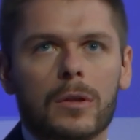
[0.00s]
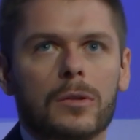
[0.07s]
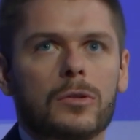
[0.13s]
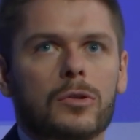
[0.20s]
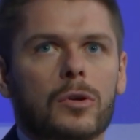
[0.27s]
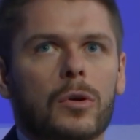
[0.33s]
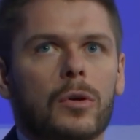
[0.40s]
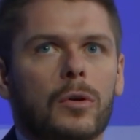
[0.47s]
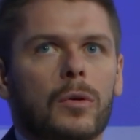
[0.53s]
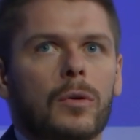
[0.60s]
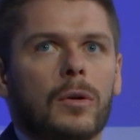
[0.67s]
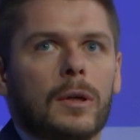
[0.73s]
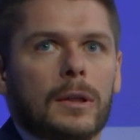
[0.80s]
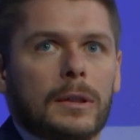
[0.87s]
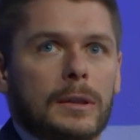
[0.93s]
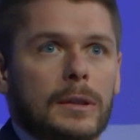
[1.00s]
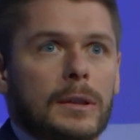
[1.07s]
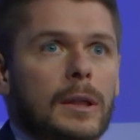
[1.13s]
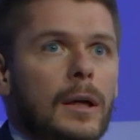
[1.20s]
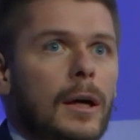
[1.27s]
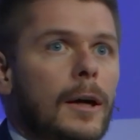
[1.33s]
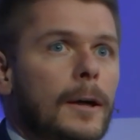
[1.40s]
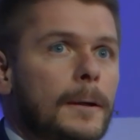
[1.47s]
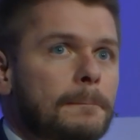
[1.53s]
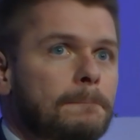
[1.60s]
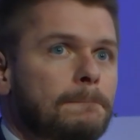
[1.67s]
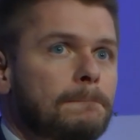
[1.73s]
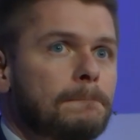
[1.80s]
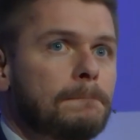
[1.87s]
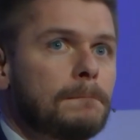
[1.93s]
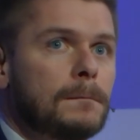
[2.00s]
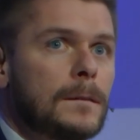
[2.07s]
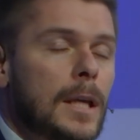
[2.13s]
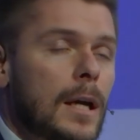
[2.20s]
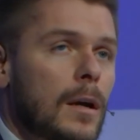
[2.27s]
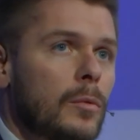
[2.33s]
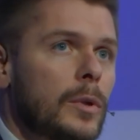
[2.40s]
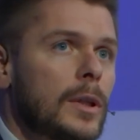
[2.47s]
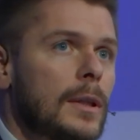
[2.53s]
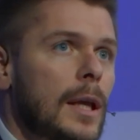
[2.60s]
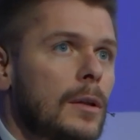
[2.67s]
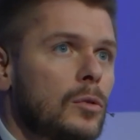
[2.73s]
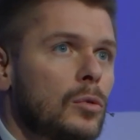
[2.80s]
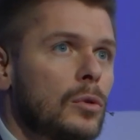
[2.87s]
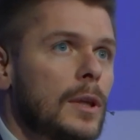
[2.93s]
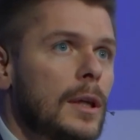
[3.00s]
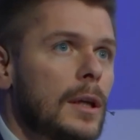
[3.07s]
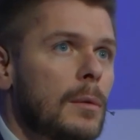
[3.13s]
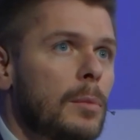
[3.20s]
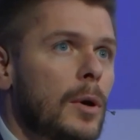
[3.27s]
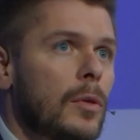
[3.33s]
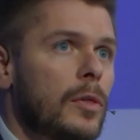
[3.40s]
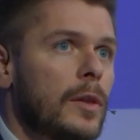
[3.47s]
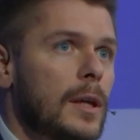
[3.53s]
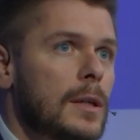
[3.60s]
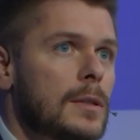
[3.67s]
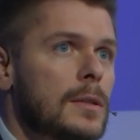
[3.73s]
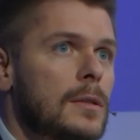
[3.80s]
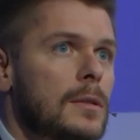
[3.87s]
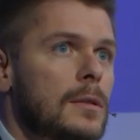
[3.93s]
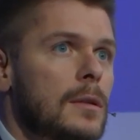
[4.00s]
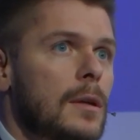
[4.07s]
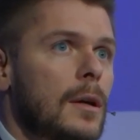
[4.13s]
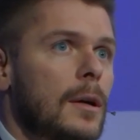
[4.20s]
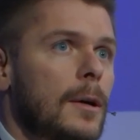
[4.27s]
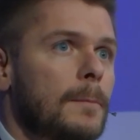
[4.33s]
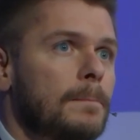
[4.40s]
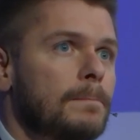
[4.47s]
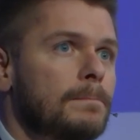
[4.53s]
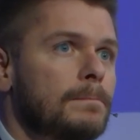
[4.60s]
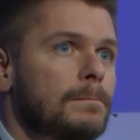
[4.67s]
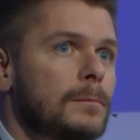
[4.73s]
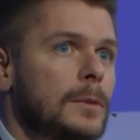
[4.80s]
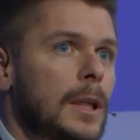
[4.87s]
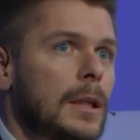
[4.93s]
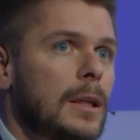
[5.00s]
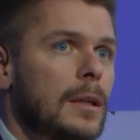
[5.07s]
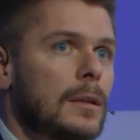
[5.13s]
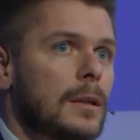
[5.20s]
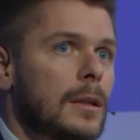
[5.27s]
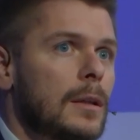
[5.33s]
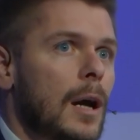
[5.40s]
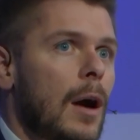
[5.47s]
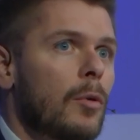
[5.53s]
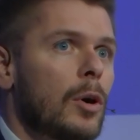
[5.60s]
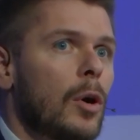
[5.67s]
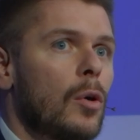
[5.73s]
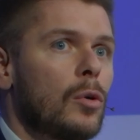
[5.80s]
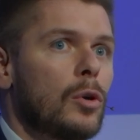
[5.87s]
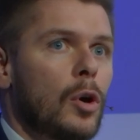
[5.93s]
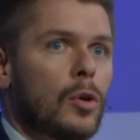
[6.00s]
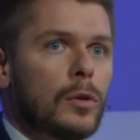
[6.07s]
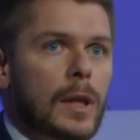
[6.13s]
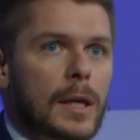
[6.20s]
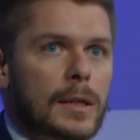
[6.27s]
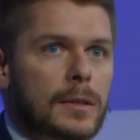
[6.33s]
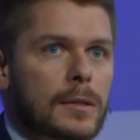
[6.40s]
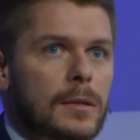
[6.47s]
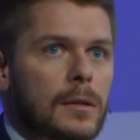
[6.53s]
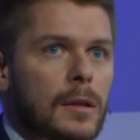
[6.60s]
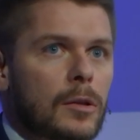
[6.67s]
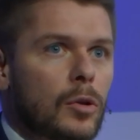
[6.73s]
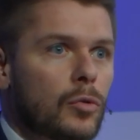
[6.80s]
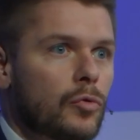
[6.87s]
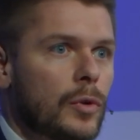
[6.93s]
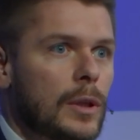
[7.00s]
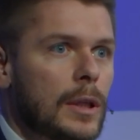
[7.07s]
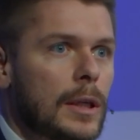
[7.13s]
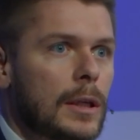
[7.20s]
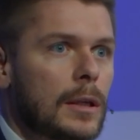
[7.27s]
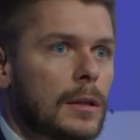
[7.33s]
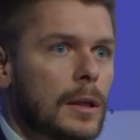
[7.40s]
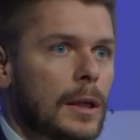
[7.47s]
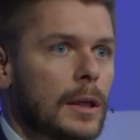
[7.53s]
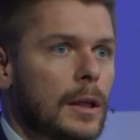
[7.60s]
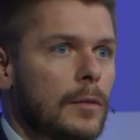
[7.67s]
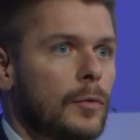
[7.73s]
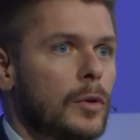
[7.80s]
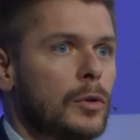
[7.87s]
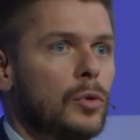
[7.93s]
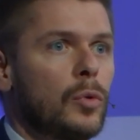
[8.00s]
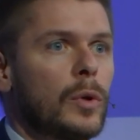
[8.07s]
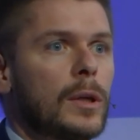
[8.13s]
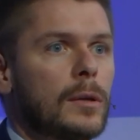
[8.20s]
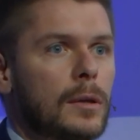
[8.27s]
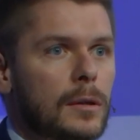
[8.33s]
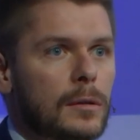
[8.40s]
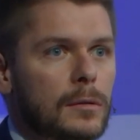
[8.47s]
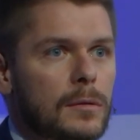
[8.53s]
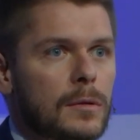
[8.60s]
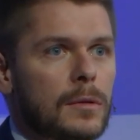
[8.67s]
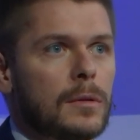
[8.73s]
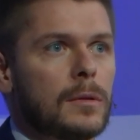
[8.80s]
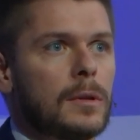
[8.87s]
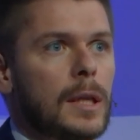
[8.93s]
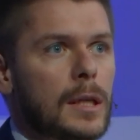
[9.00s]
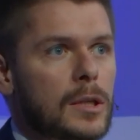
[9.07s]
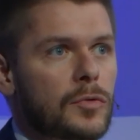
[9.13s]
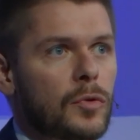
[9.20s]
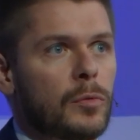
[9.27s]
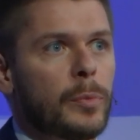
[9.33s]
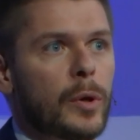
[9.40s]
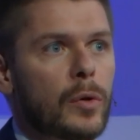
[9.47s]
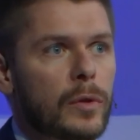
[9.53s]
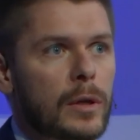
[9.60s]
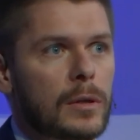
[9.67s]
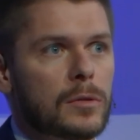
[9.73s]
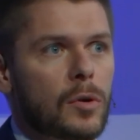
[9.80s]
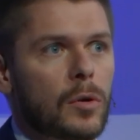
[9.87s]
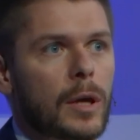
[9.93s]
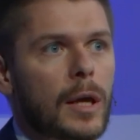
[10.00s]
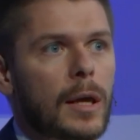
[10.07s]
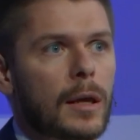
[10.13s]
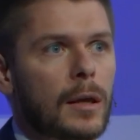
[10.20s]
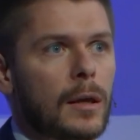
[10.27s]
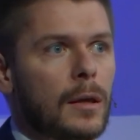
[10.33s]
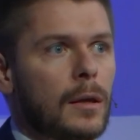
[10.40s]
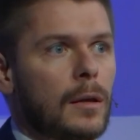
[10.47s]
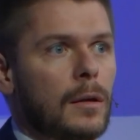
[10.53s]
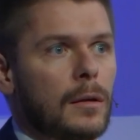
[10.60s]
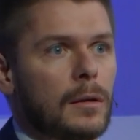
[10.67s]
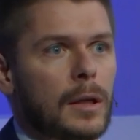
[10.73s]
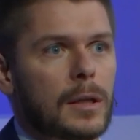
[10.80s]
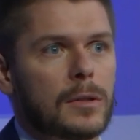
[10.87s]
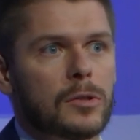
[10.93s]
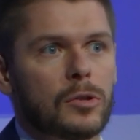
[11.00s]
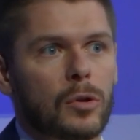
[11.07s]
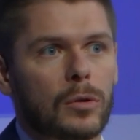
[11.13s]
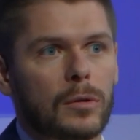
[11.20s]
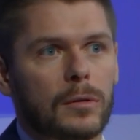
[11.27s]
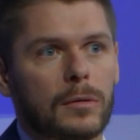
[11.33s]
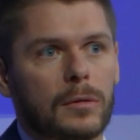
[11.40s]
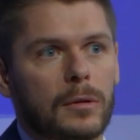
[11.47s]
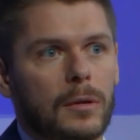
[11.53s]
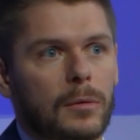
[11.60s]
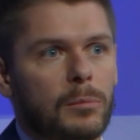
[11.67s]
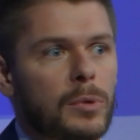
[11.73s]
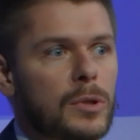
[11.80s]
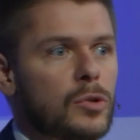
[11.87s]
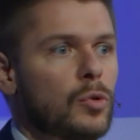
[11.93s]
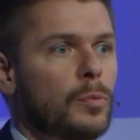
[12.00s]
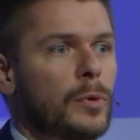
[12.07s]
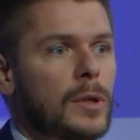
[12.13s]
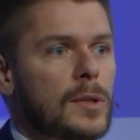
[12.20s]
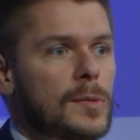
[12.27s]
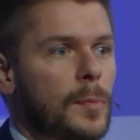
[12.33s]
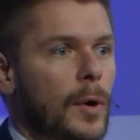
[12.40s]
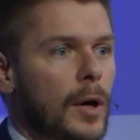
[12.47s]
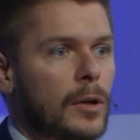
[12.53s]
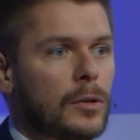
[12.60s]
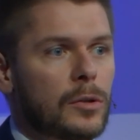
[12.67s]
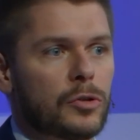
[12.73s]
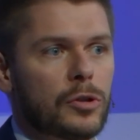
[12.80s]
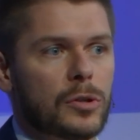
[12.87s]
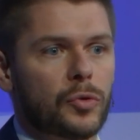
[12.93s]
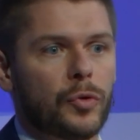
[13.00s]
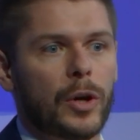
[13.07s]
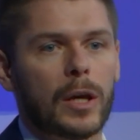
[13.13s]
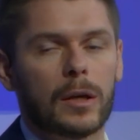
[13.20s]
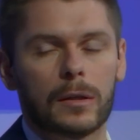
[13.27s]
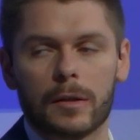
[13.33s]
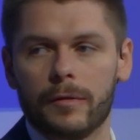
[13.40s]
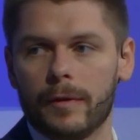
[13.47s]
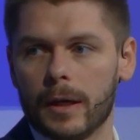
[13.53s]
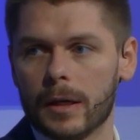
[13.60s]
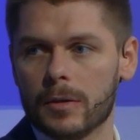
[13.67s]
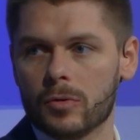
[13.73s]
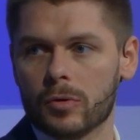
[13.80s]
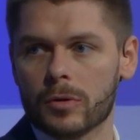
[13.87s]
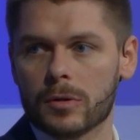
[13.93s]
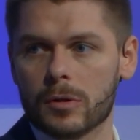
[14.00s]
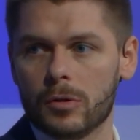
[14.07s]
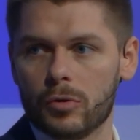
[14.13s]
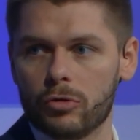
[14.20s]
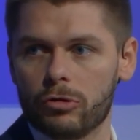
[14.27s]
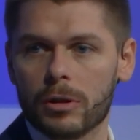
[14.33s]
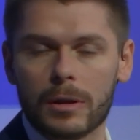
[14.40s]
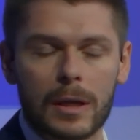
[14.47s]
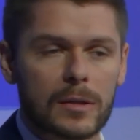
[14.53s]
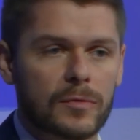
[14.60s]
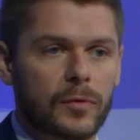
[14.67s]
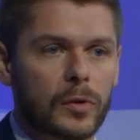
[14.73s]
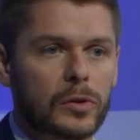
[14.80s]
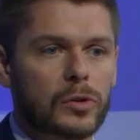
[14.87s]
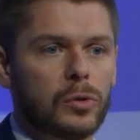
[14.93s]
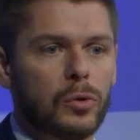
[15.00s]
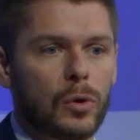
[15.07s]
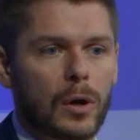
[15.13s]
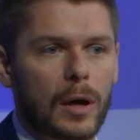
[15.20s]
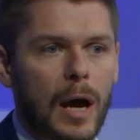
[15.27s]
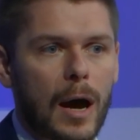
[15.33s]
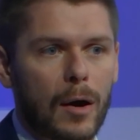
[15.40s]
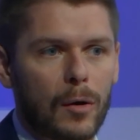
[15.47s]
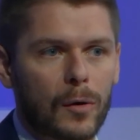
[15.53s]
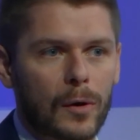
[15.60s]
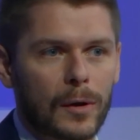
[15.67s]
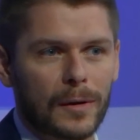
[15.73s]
So. We tend to think about things like in our own context, and not really like if we're doing things for buildings, okay, let's not be super inspired and just create a device or a solution. Let's first look how